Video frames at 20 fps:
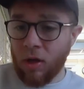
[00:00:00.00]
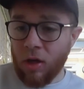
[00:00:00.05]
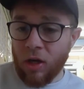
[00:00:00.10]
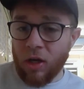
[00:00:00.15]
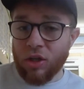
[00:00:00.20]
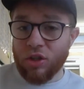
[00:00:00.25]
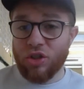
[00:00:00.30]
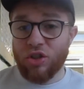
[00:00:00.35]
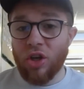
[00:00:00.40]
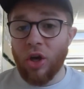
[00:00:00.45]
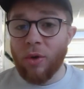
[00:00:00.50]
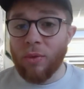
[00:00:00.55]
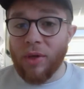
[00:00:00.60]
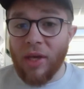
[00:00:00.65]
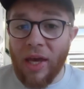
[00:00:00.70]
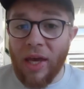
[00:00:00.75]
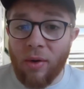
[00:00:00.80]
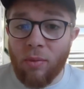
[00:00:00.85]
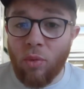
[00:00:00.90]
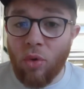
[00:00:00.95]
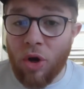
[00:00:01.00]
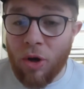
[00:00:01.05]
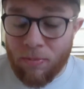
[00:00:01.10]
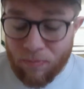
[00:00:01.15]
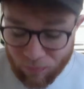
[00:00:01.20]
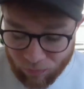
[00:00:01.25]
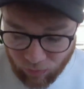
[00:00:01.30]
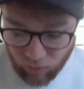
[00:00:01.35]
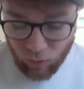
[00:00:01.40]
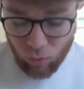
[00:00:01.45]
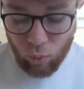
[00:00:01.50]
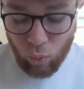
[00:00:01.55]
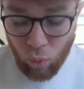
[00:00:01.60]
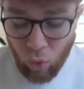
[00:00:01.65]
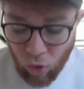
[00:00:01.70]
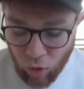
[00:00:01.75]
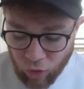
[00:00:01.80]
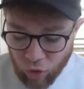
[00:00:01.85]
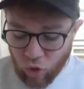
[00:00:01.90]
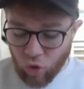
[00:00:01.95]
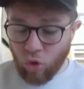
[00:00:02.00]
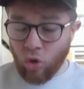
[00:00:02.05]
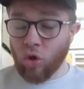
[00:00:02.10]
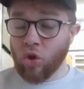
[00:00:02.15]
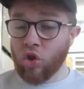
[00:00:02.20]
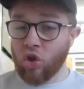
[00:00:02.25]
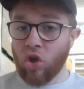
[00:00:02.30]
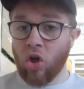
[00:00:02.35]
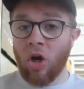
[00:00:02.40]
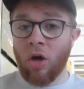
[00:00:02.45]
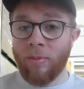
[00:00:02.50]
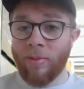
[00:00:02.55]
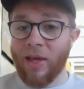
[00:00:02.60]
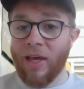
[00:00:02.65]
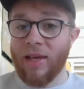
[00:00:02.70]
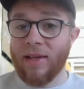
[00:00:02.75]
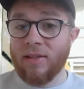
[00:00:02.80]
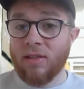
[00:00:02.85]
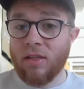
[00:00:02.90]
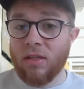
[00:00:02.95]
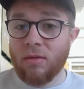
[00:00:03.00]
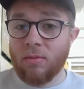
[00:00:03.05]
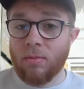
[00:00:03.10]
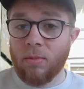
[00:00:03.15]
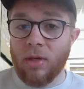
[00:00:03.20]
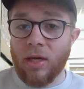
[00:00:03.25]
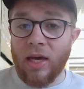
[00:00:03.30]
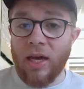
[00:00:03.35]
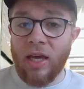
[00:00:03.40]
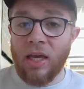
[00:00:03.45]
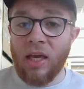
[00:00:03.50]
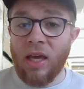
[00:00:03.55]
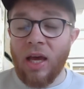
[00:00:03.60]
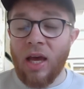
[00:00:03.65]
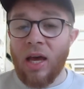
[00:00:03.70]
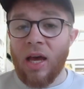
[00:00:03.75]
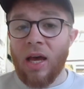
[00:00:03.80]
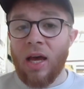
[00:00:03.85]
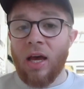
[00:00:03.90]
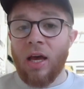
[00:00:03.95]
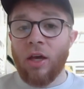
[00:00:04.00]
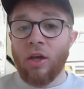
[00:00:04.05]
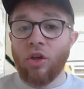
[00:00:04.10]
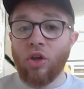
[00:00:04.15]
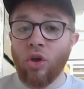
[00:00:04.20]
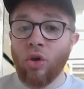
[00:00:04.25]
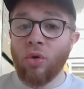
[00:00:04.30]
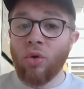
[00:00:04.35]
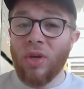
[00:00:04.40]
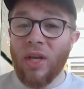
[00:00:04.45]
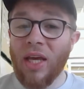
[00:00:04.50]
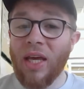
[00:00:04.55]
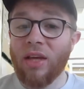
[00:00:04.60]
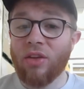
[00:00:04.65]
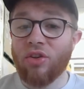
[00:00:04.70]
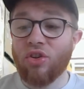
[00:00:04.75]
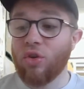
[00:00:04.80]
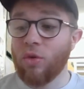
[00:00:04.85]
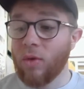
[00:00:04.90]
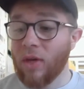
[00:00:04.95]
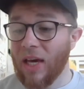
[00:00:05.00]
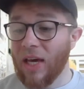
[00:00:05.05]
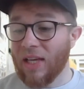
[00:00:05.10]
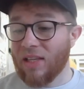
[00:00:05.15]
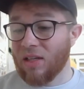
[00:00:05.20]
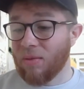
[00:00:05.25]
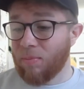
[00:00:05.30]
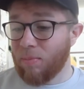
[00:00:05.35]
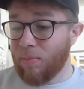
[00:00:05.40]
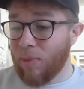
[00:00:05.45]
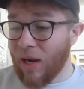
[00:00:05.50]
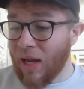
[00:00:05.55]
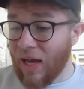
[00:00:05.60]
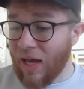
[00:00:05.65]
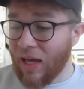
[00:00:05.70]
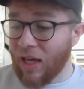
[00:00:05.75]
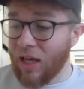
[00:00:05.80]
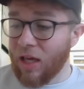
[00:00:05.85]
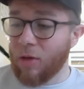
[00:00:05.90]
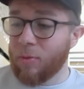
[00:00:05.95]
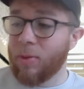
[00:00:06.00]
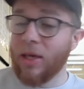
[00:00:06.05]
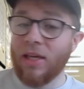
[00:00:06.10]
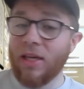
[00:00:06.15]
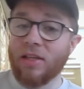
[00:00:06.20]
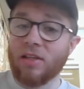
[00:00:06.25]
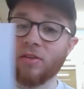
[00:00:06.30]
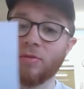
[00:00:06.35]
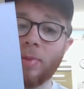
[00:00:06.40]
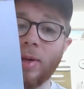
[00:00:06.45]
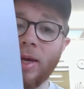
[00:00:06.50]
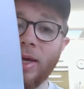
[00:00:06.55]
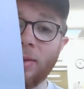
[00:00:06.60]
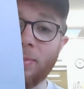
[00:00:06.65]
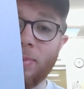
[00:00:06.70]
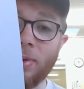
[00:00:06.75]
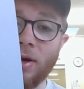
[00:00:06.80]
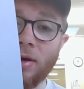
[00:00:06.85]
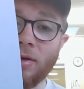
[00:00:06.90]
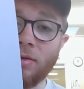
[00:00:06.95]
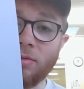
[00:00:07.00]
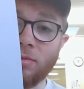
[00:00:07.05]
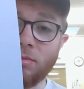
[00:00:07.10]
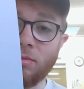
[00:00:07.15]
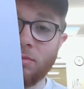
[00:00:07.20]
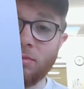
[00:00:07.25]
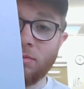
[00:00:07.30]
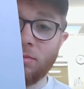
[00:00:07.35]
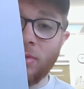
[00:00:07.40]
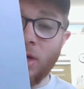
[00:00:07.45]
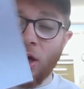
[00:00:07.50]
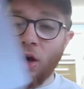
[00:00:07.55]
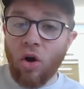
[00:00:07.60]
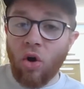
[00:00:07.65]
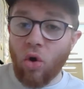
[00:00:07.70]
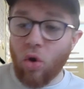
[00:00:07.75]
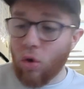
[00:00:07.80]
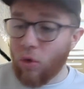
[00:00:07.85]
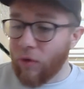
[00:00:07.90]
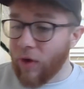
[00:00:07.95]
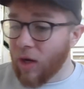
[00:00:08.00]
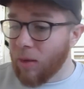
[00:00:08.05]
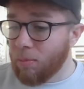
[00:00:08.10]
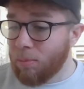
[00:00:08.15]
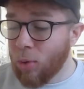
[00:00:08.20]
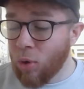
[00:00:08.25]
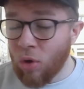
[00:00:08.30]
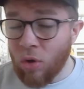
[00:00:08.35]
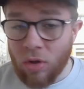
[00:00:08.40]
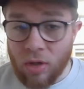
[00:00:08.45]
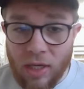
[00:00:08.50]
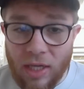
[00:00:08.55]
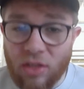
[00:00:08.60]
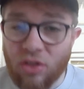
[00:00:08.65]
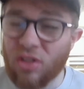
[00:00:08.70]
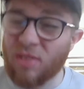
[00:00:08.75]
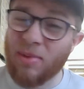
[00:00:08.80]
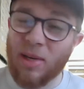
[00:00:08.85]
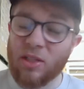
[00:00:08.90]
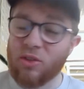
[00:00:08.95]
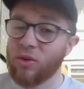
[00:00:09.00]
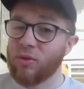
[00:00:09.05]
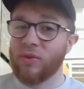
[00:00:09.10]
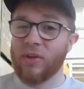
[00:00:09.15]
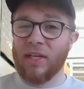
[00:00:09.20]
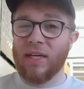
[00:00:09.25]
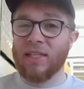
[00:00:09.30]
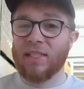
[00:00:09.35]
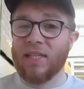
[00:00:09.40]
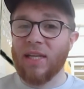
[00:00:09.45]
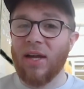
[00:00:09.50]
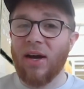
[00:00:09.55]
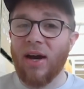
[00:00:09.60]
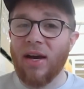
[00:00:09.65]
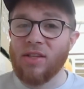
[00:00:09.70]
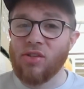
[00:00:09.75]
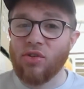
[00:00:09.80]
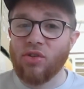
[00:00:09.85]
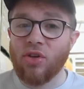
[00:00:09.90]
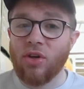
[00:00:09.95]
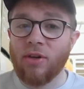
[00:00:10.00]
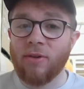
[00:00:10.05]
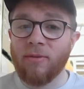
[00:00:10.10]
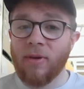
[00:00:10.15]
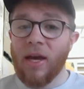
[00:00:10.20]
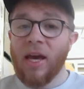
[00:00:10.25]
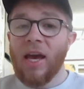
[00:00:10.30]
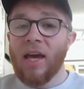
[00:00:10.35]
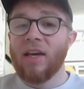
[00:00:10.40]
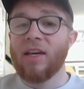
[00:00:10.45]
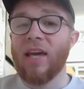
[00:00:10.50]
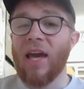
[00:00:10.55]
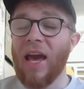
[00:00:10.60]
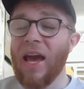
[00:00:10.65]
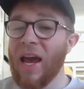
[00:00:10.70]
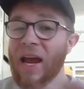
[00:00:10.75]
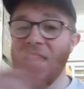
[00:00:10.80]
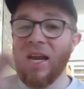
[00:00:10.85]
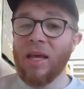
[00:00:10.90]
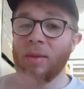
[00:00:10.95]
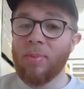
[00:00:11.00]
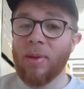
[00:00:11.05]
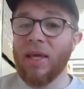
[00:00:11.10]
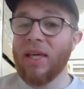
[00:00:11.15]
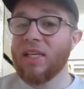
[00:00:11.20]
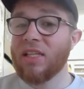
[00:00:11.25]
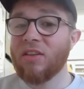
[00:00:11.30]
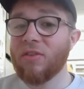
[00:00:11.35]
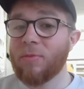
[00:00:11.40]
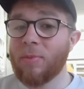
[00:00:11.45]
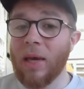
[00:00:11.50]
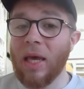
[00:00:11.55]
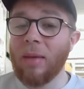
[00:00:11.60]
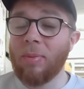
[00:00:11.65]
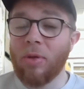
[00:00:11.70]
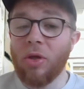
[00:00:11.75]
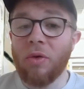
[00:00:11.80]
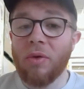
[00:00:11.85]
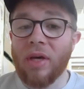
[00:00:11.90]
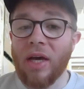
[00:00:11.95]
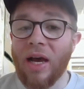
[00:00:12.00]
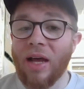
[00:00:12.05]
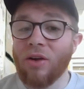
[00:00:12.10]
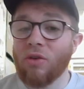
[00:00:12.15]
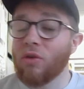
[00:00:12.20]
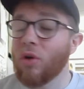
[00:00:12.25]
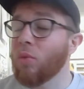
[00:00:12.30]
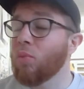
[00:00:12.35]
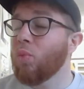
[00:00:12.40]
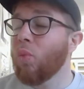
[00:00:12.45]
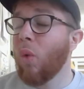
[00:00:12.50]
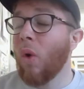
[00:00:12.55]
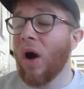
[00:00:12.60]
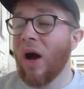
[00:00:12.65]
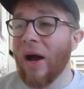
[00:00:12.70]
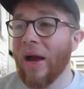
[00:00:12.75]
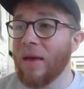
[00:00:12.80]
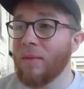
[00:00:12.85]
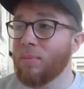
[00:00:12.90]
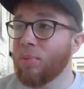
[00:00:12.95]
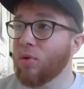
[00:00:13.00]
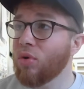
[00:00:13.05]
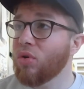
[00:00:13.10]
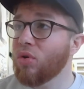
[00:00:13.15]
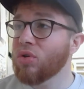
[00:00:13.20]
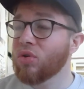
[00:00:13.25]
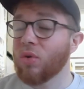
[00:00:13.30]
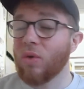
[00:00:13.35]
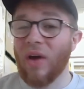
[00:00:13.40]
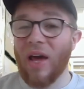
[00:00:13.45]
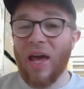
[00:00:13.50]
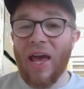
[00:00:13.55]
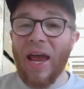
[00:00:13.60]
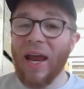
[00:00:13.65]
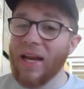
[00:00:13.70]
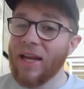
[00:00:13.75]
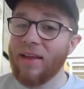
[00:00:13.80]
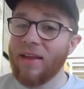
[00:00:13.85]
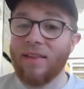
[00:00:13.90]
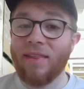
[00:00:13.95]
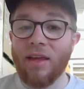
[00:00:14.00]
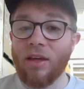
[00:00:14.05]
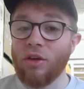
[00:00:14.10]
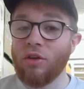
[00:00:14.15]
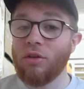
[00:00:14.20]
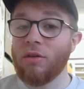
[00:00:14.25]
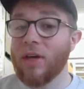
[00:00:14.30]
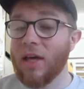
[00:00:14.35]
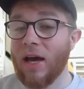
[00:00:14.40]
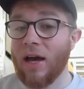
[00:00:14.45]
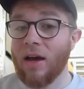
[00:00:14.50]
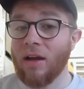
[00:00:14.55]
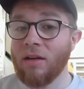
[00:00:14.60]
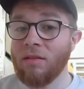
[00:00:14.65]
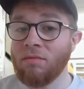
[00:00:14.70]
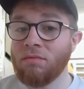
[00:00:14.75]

So year one, what your job is, okay, you need to get a blank piece of paper or in a book. It doesn't matter if it has lines on. Get any piece of paper you can, or a whiteboard or anything you can,